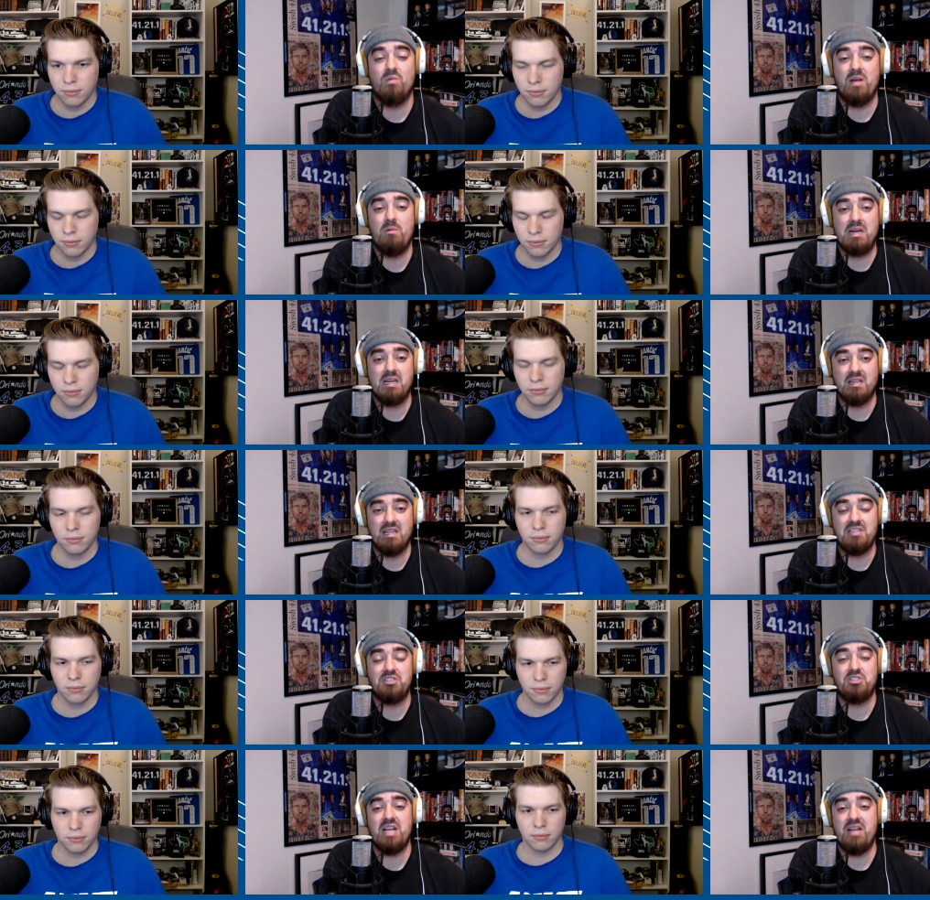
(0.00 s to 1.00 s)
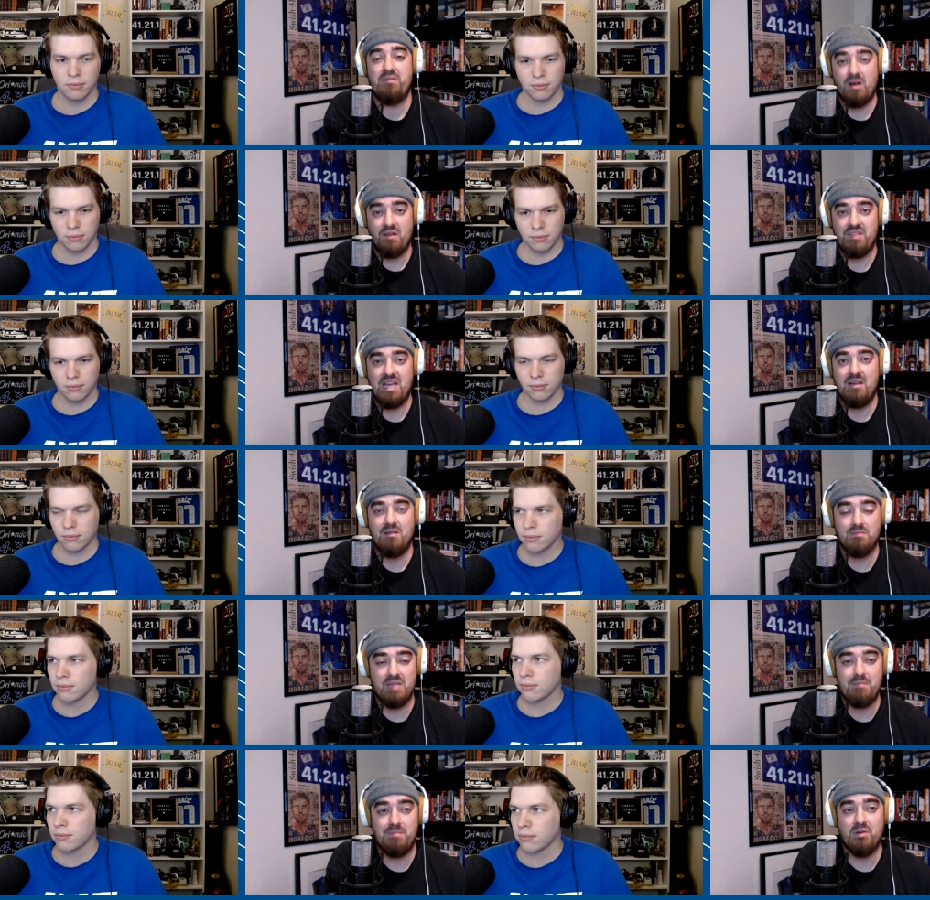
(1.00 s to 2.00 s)
Speaker 1: way we can at least shave off that
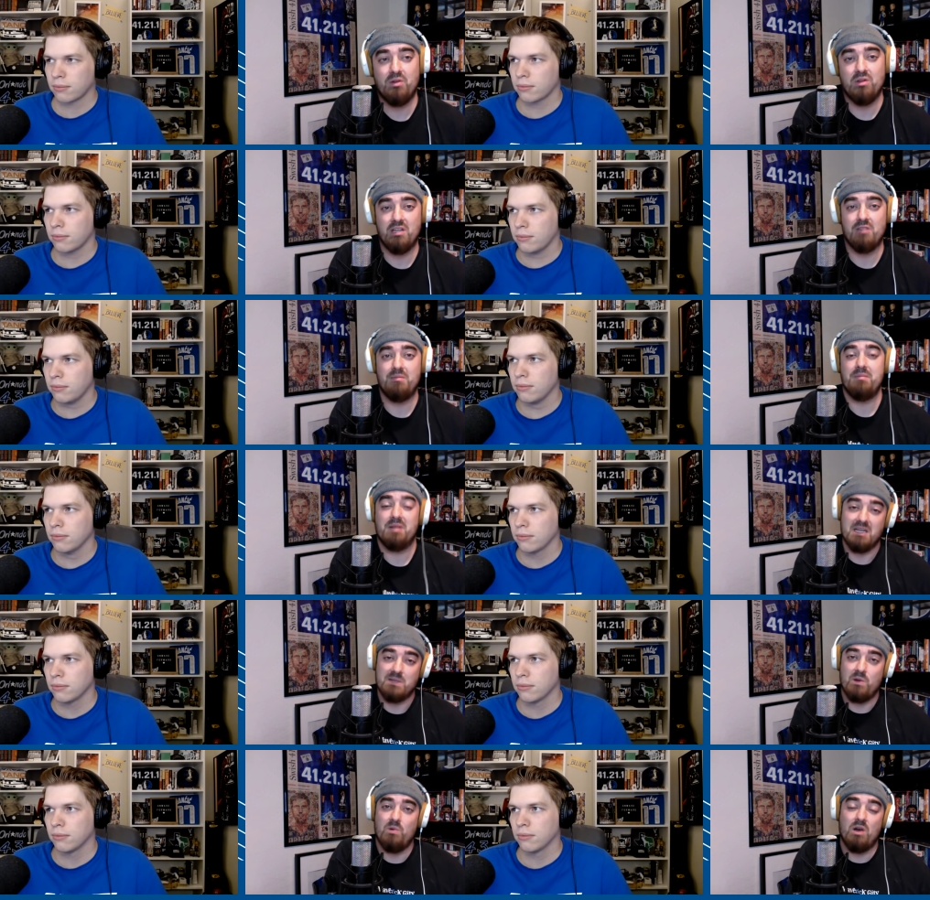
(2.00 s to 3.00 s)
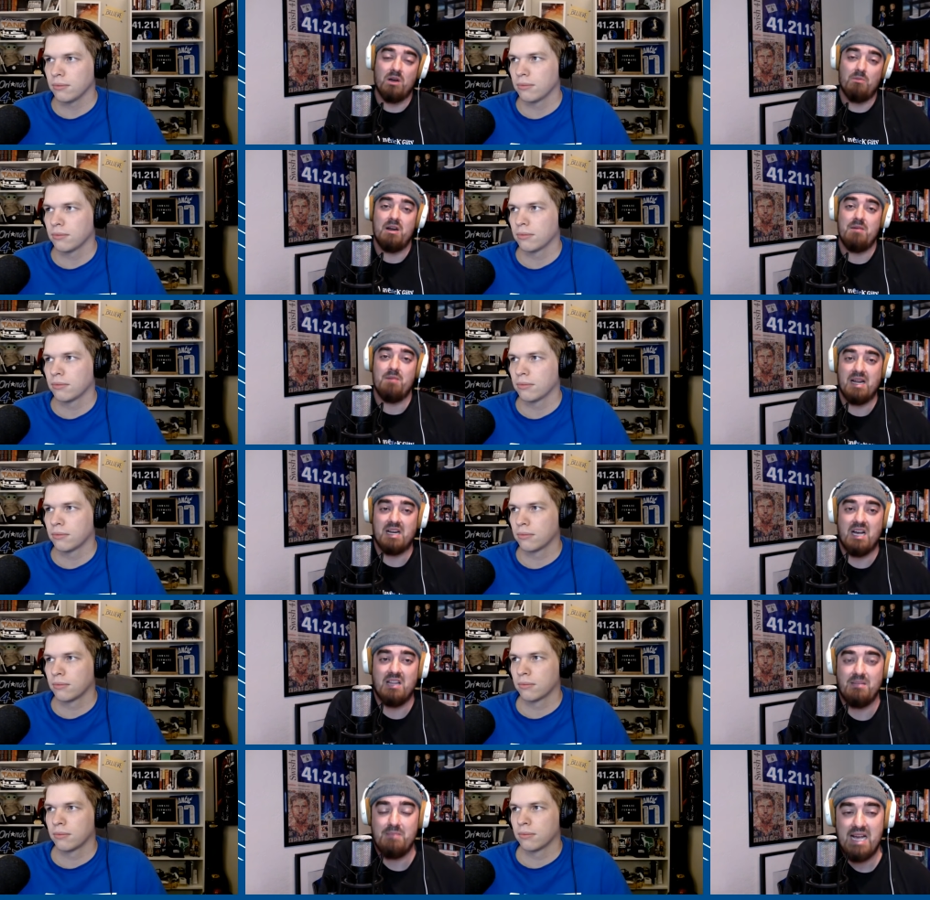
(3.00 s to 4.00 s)
that bill a little bit because we want to bring Mike
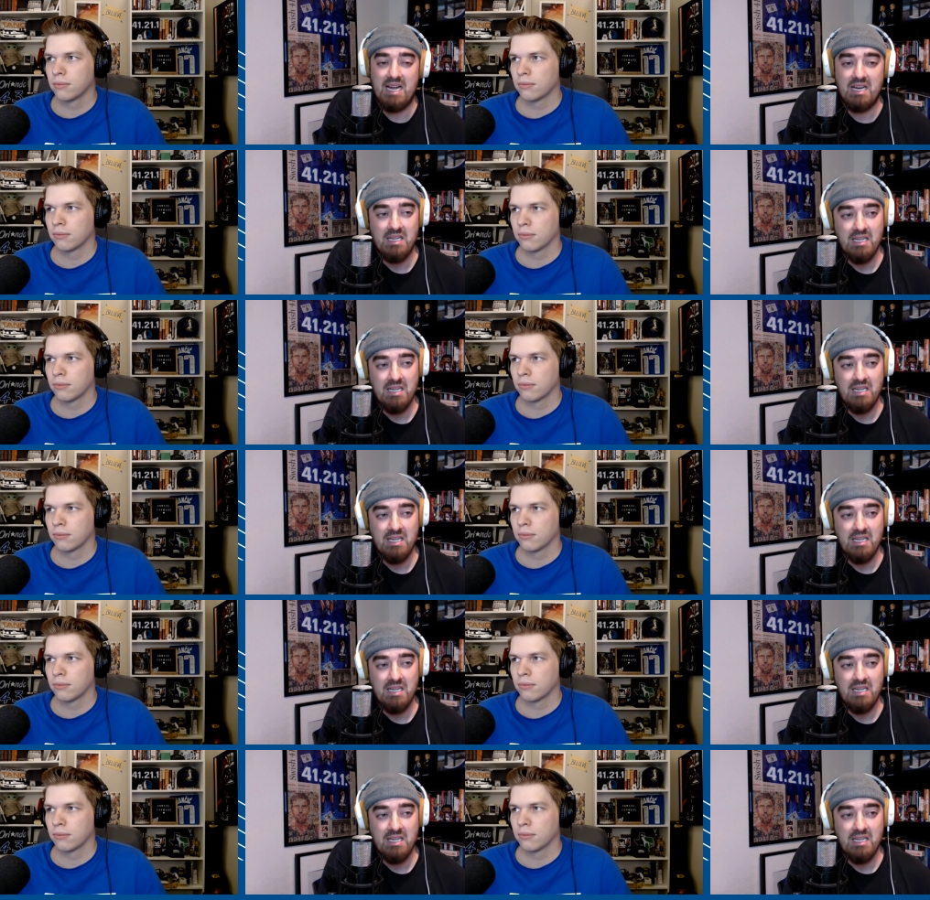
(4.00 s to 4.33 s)
Conley back?"